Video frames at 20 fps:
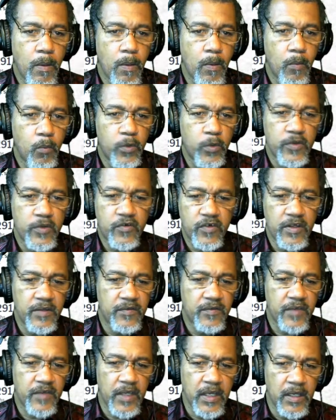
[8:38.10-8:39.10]
which is
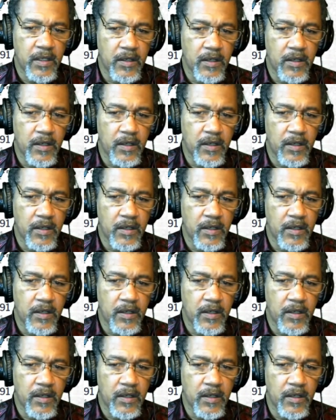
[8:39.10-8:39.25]
in,